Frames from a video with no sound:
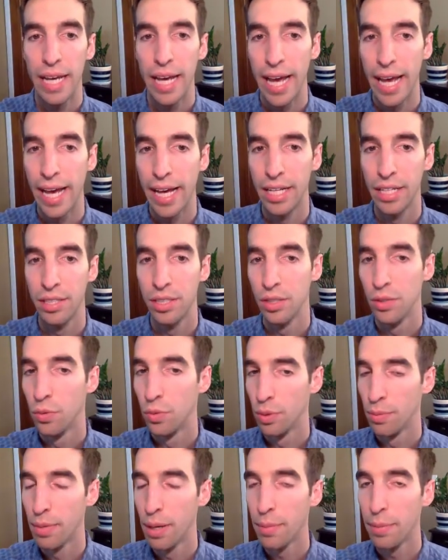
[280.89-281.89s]
And
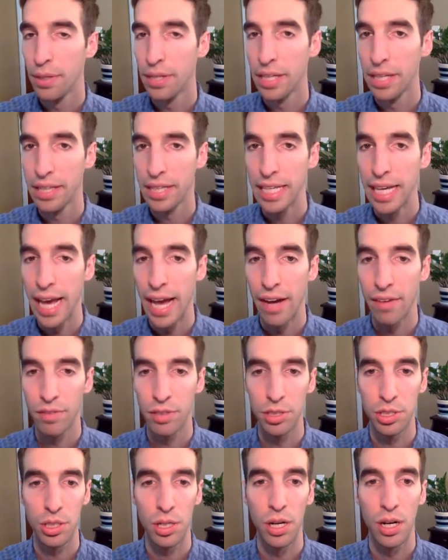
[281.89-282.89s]
remember that the
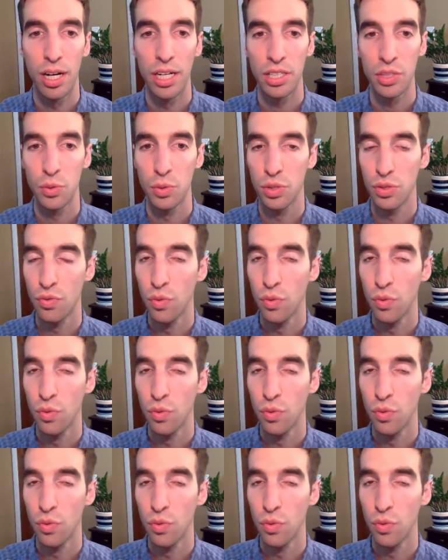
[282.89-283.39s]
average cost was